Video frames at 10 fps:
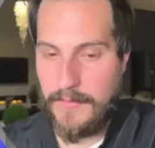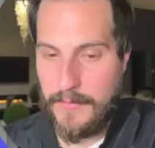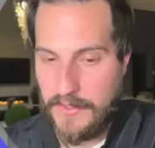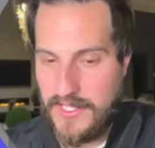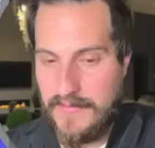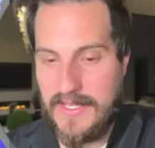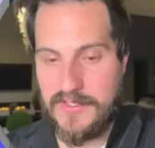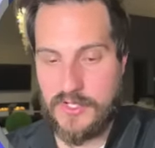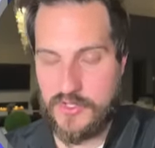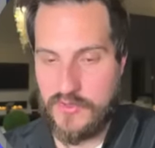Fubo TV
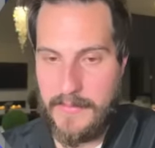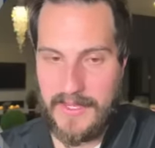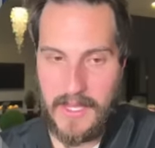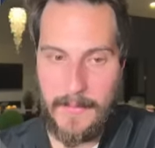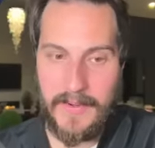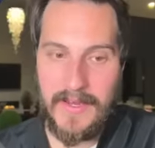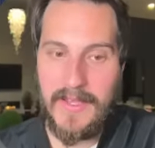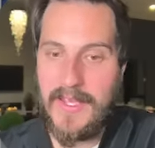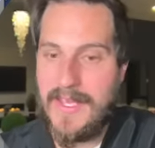is a streaming company.